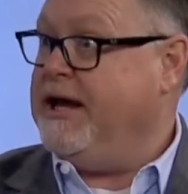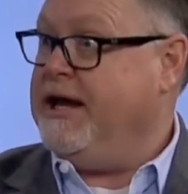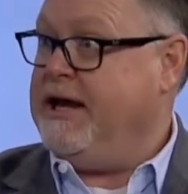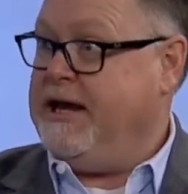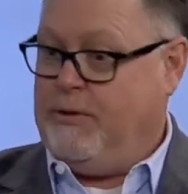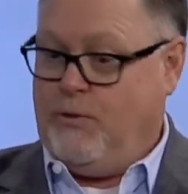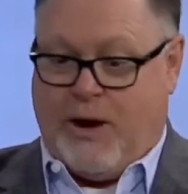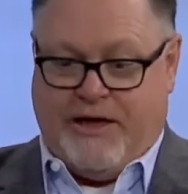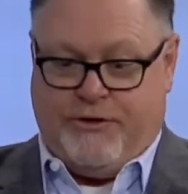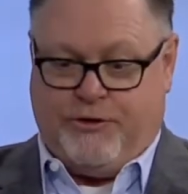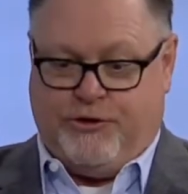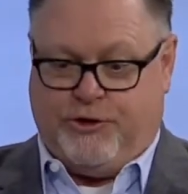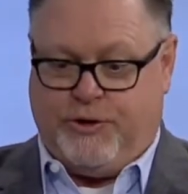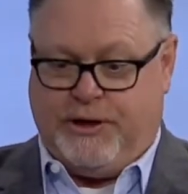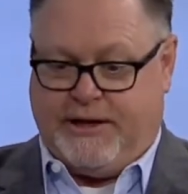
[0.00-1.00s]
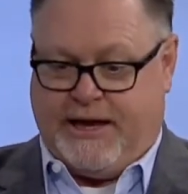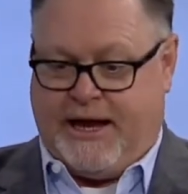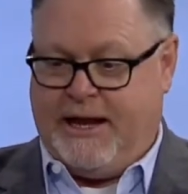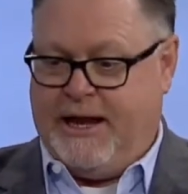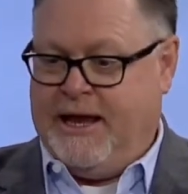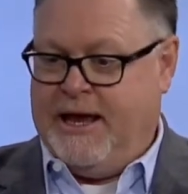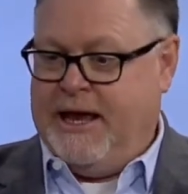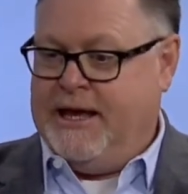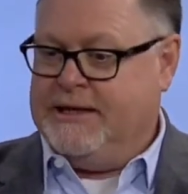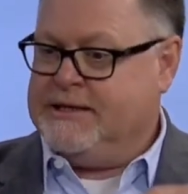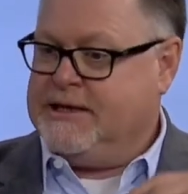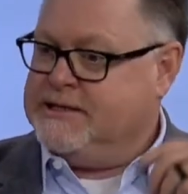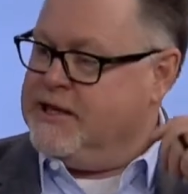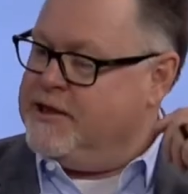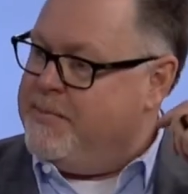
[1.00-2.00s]
And, why they're doing that is
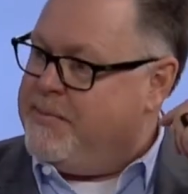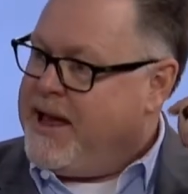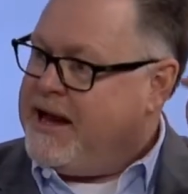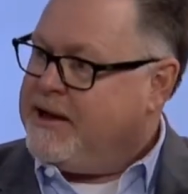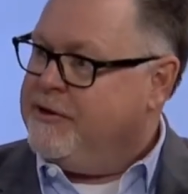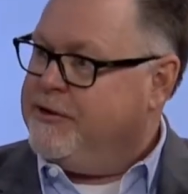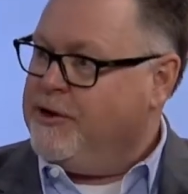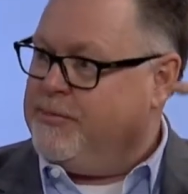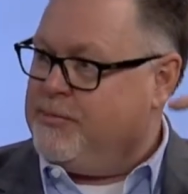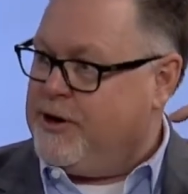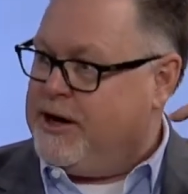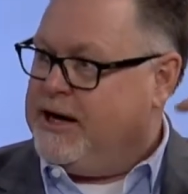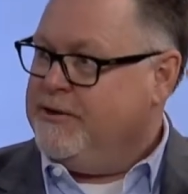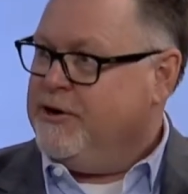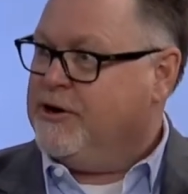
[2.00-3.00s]
because in the back of their brain,